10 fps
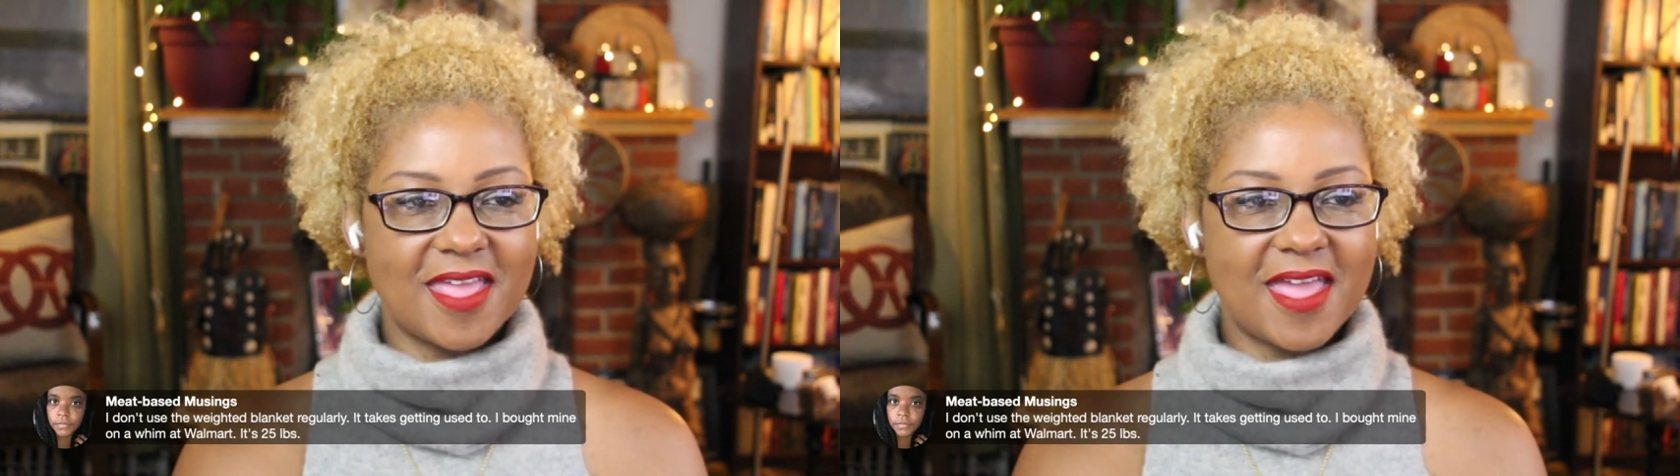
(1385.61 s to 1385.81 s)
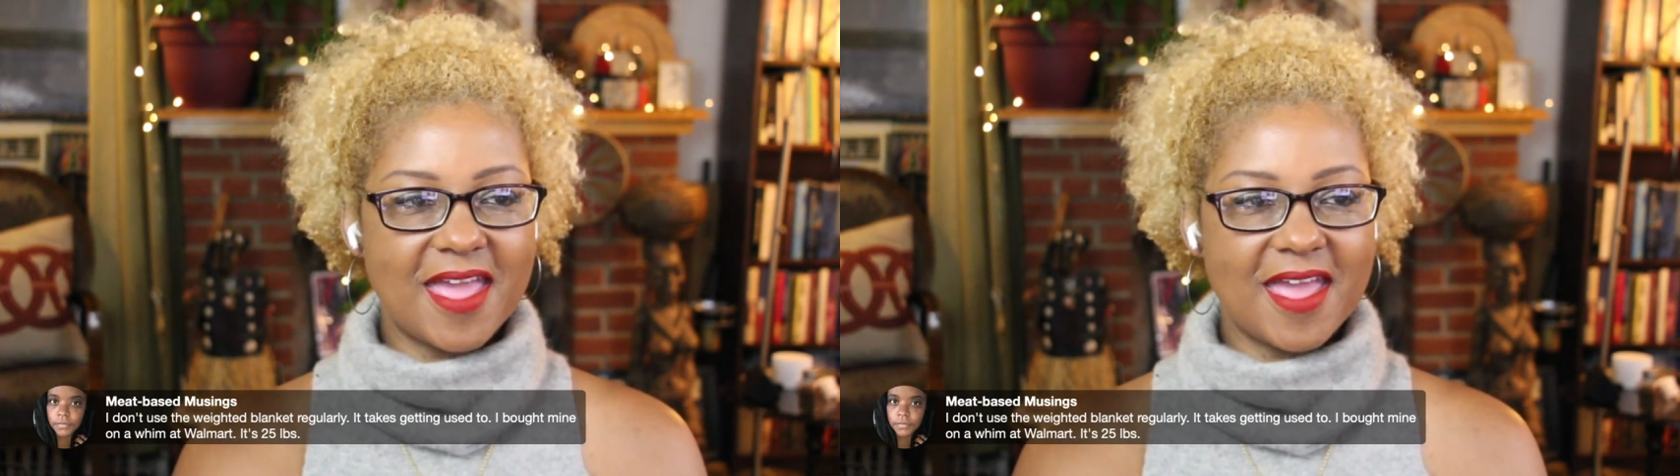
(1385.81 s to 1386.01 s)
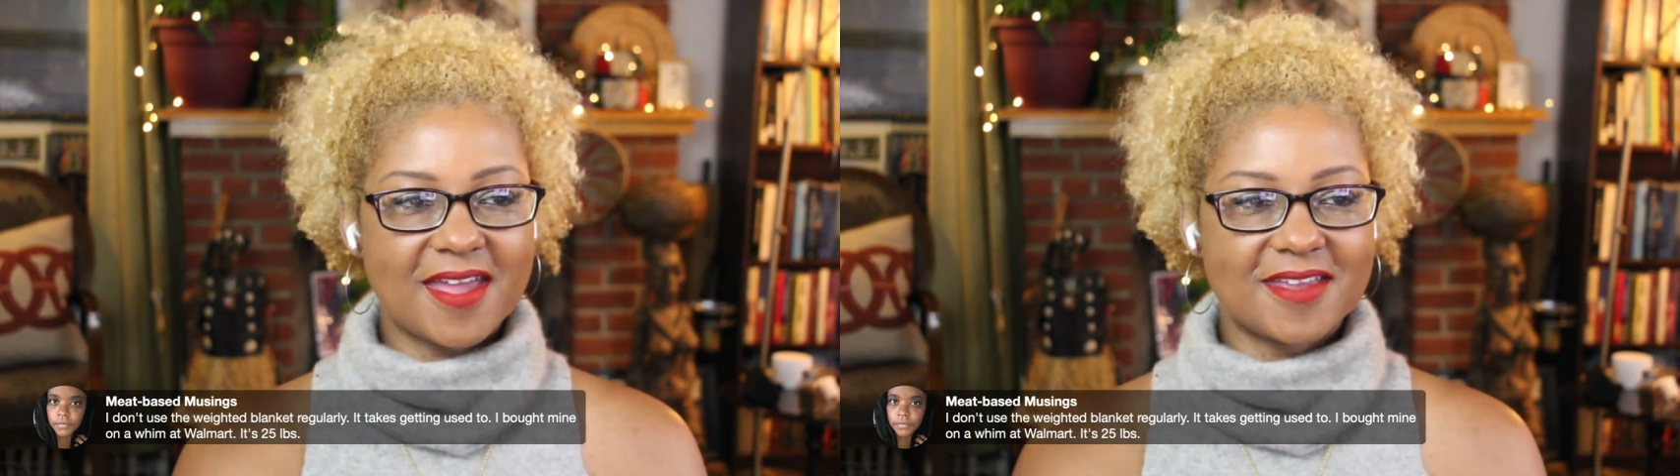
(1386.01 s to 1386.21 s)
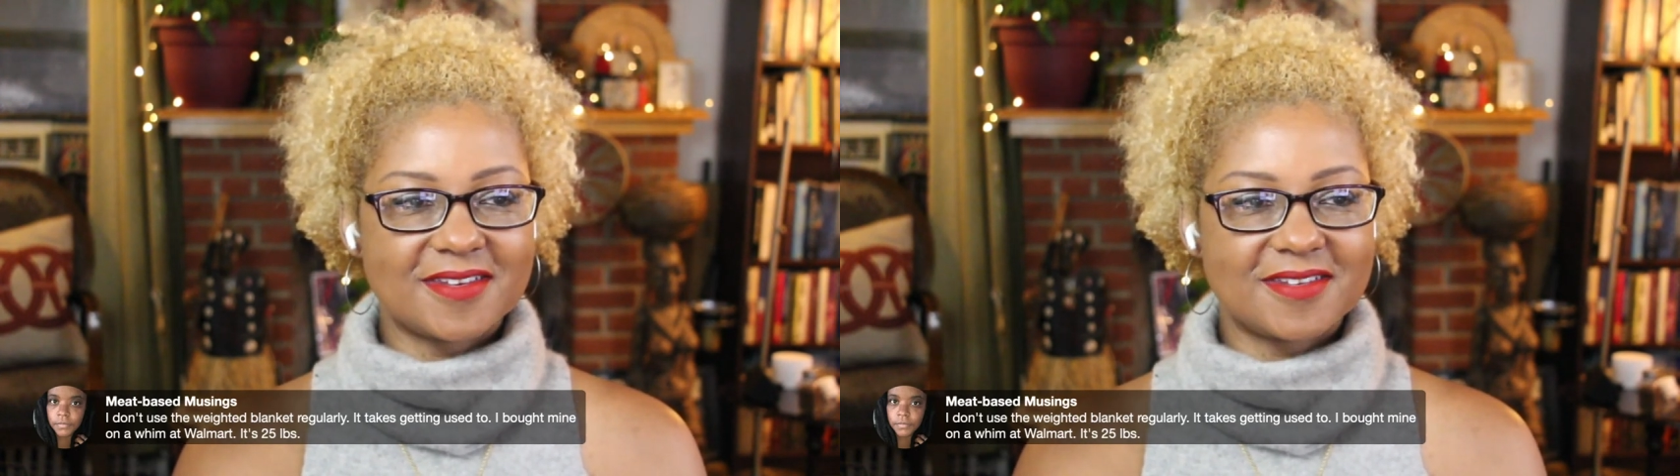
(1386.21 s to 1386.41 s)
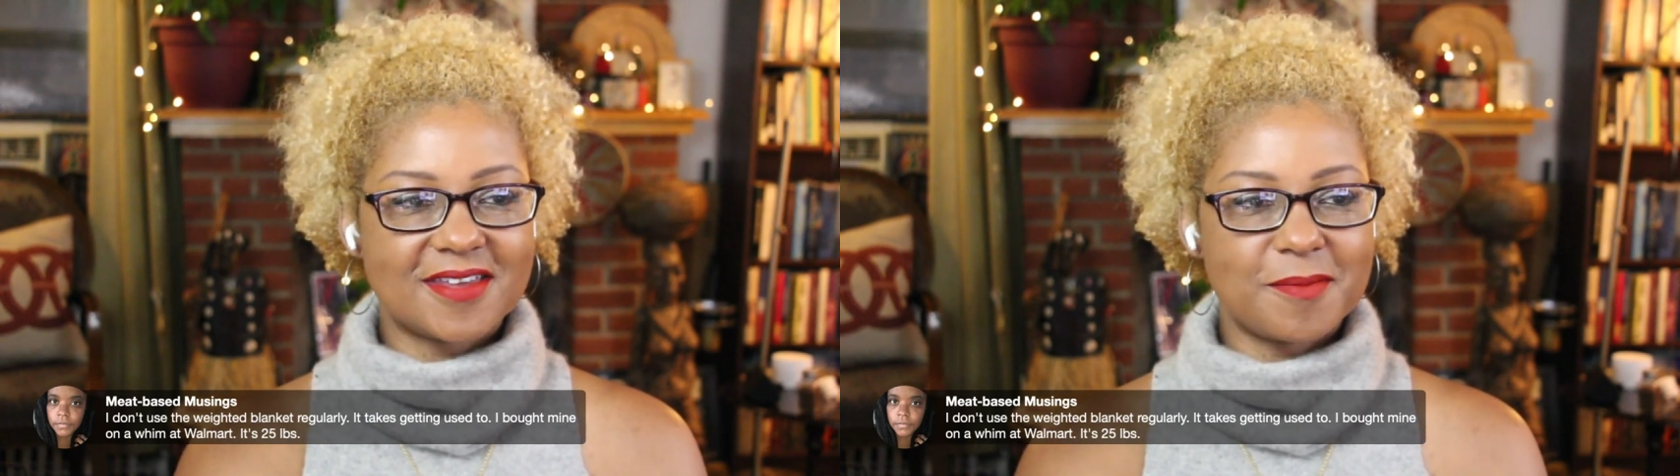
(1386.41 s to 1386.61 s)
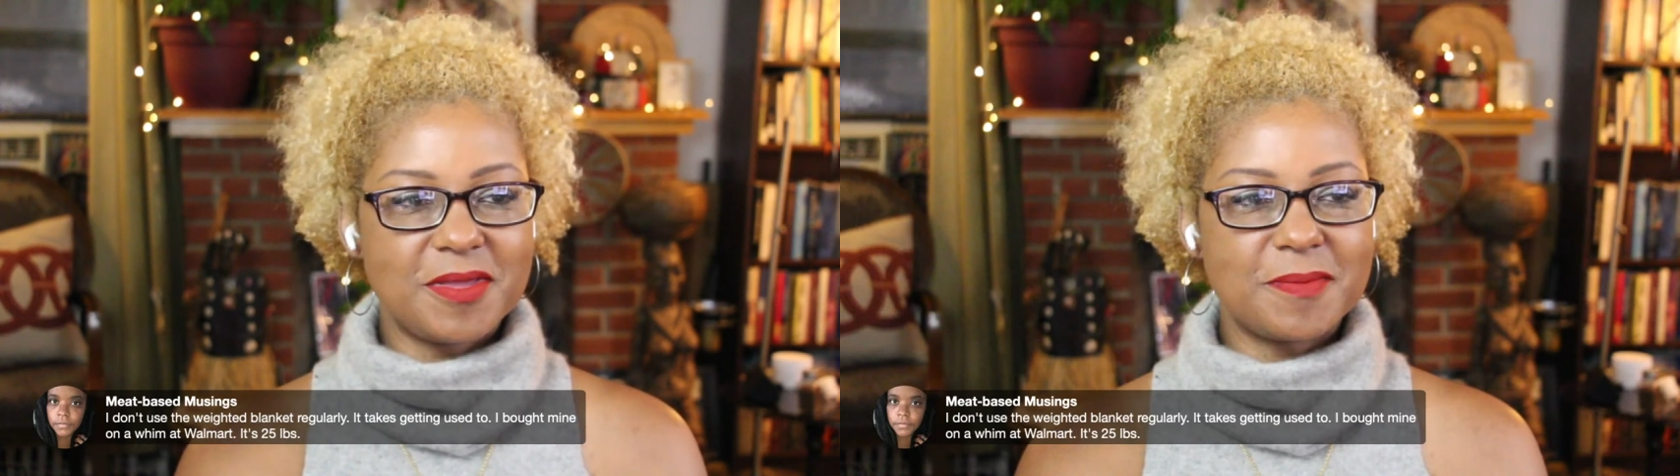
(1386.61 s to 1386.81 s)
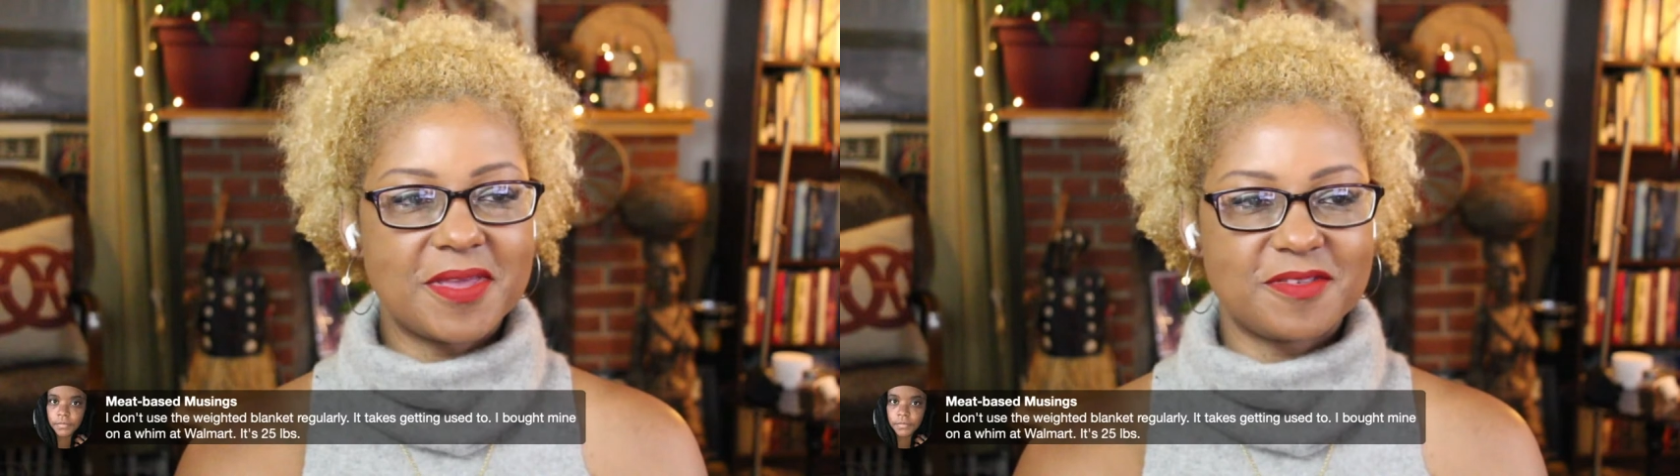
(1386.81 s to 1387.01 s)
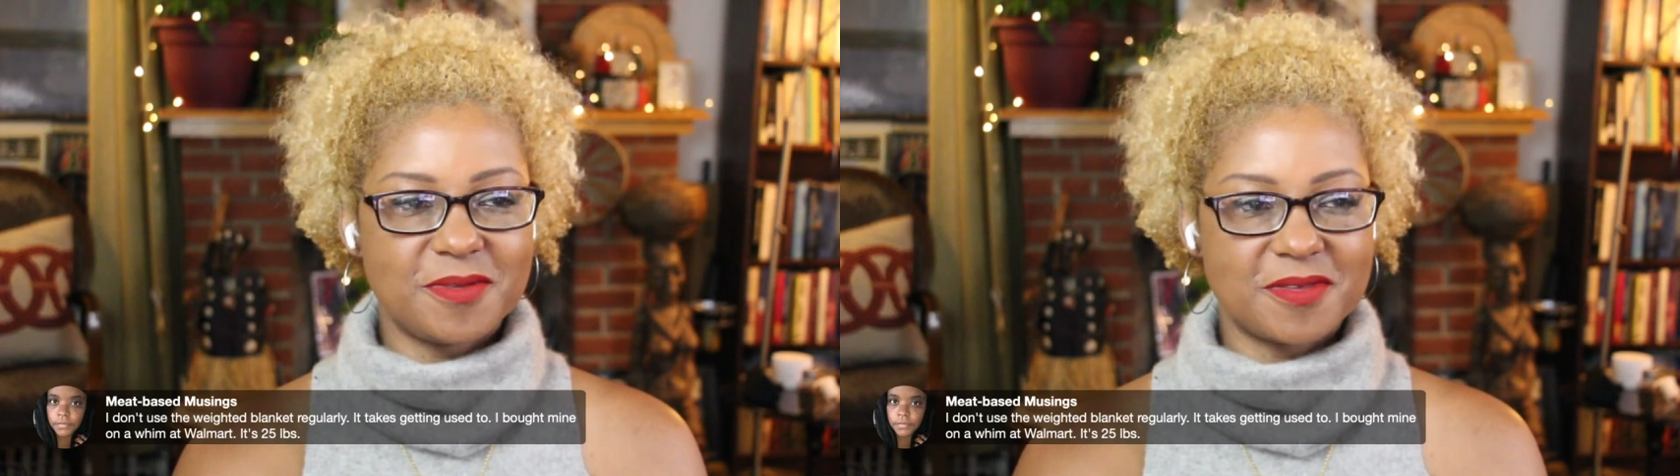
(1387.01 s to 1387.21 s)
And
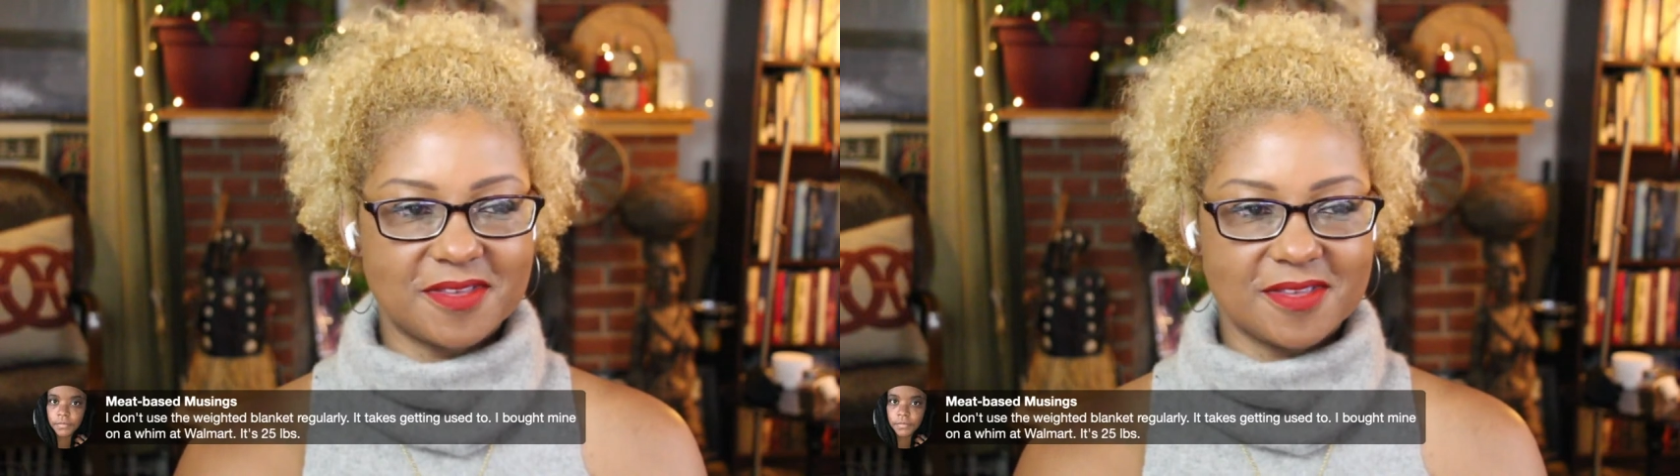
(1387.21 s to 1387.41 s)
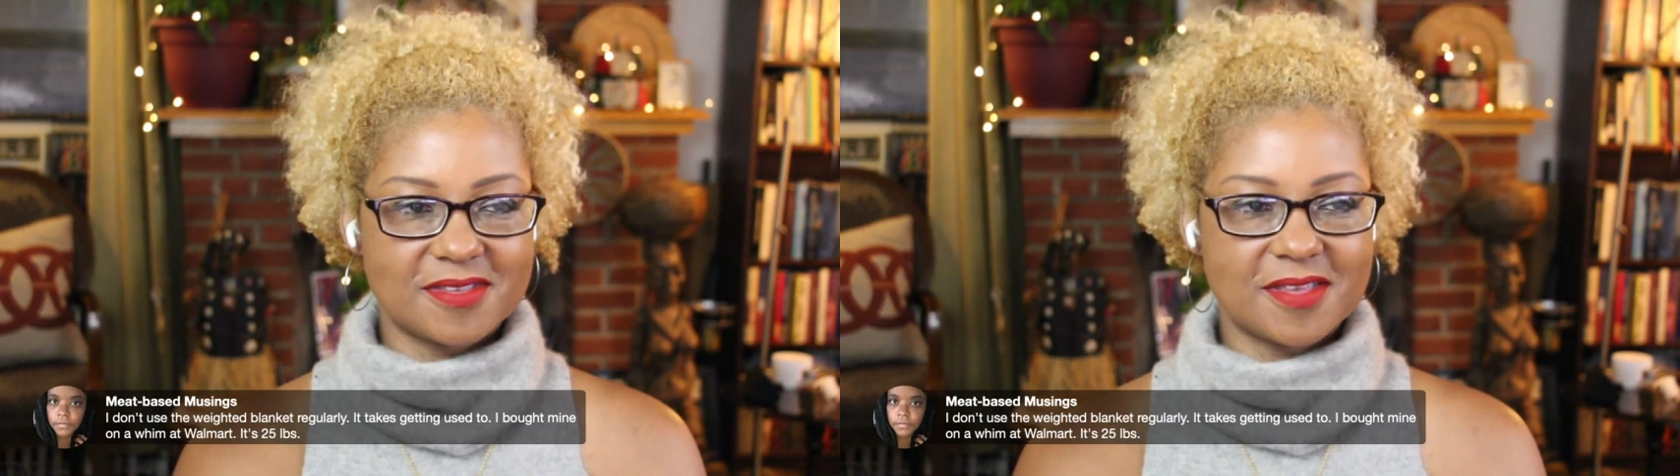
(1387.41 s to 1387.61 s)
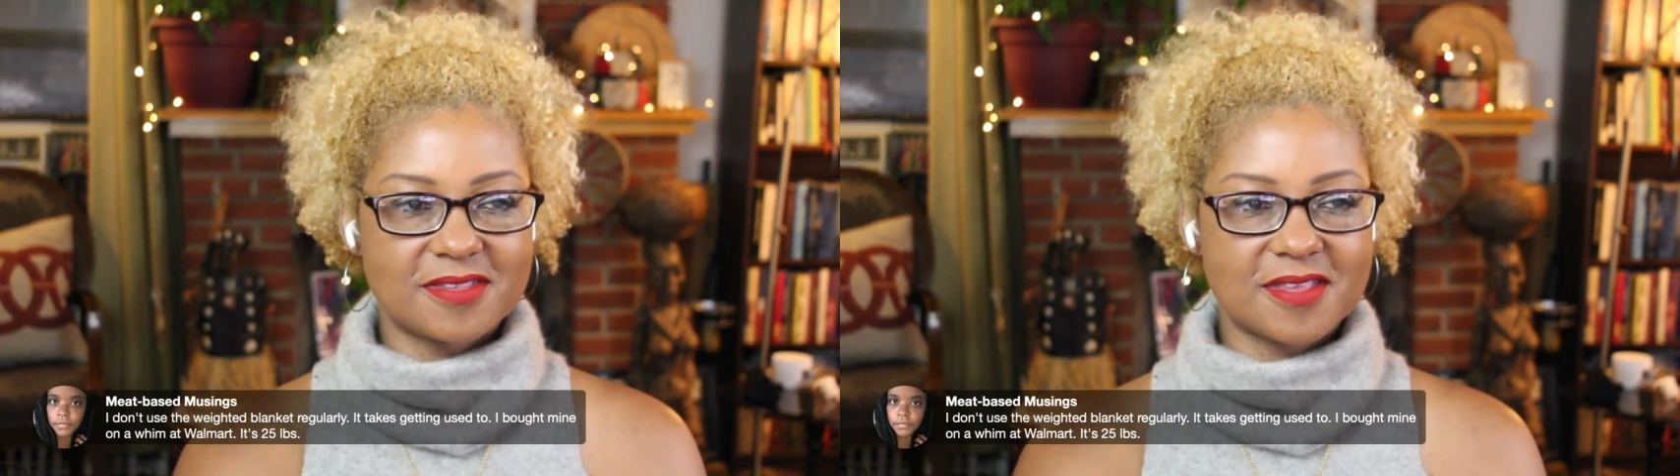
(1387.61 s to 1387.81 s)
meat-based musing says